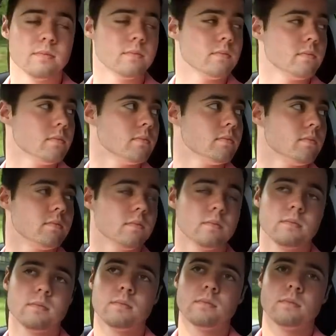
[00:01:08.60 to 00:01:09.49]

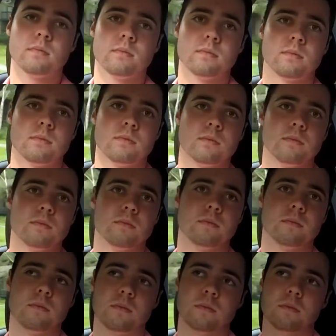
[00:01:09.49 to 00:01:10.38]

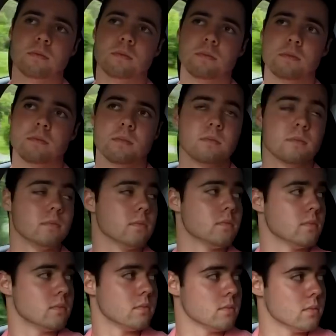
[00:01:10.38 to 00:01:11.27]

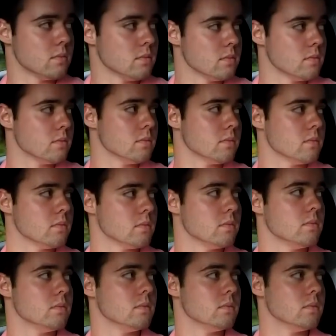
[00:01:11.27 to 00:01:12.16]

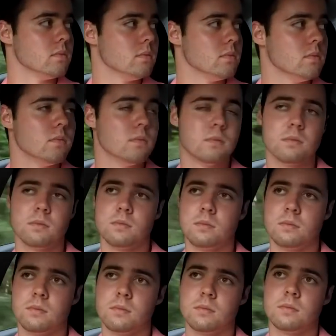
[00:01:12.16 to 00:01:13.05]

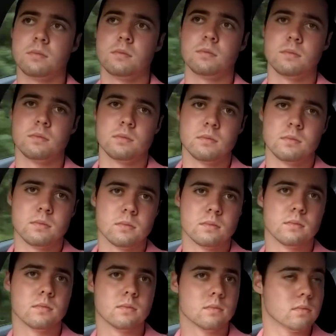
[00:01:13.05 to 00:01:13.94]

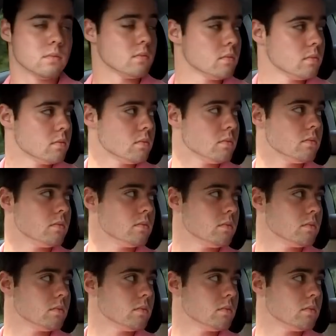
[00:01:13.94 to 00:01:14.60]
[no speech]